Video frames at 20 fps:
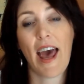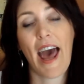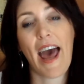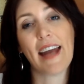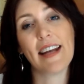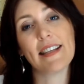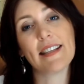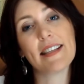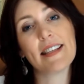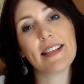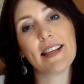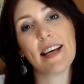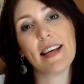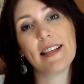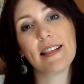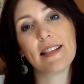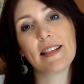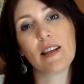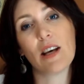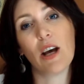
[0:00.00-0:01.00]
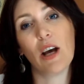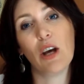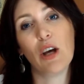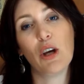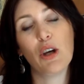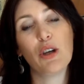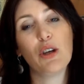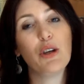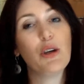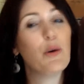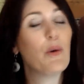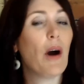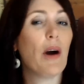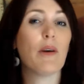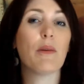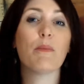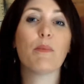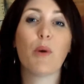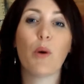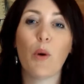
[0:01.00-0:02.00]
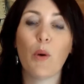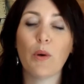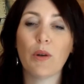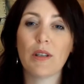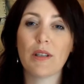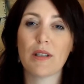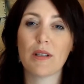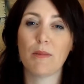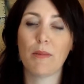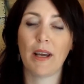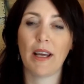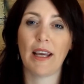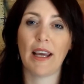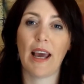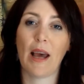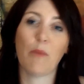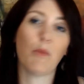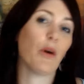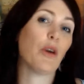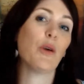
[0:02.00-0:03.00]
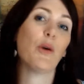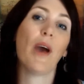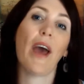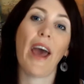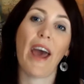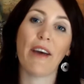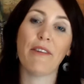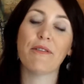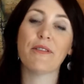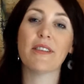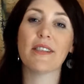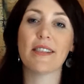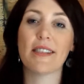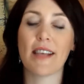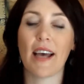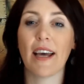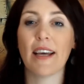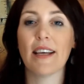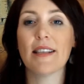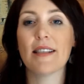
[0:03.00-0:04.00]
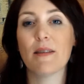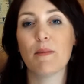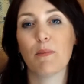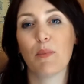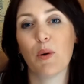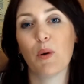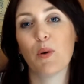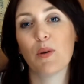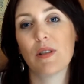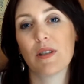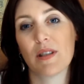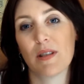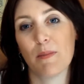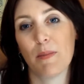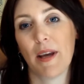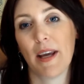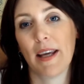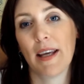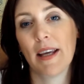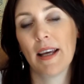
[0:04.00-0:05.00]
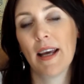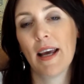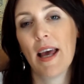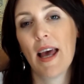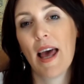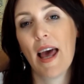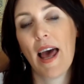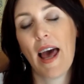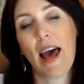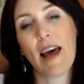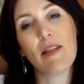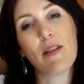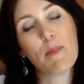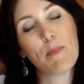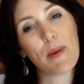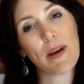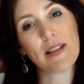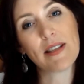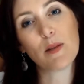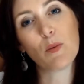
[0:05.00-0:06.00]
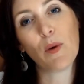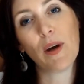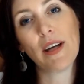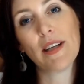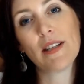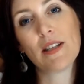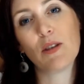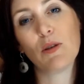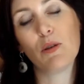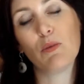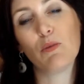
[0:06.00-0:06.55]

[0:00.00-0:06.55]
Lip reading: and it says that you are important to me and what you have to say is important to me. And the best way to